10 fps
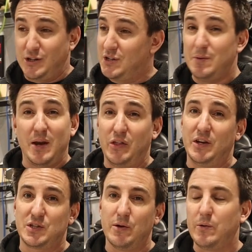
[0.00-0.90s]
just to make
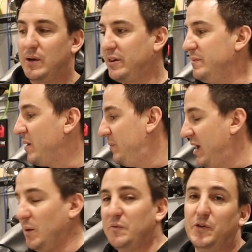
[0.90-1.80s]
things go quickly might
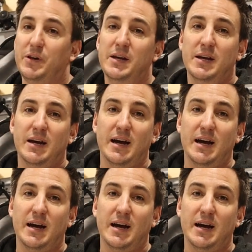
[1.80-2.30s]
be helpful